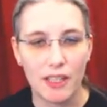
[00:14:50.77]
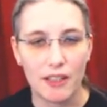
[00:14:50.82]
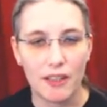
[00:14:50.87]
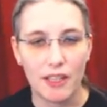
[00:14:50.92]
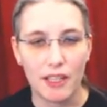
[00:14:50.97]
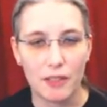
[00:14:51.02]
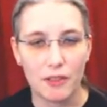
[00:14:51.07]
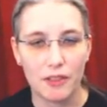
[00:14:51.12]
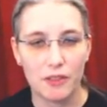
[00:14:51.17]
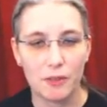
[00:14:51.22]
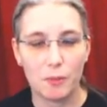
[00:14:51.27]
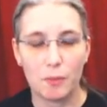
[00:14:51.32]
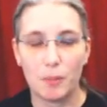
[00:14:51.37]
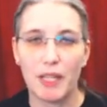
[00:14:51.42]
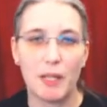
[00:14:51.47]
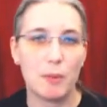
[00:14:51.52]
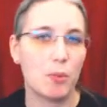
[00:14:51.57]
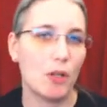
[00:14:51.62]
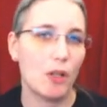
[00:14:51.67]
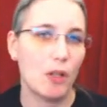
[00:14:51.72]
There is
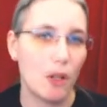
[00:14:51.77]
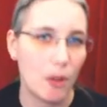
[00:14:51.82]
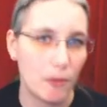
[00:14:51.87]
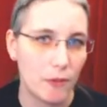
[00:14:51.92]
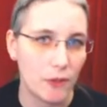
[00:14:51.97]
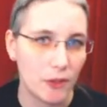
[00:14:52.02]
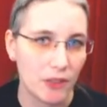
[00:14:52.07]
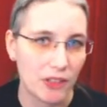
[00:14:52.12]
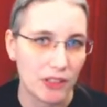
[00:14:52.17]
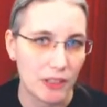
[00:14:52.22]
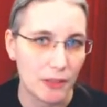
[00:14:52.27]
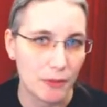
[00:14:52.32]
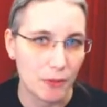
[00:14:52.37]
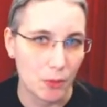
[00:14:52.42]
PayPal, obviously,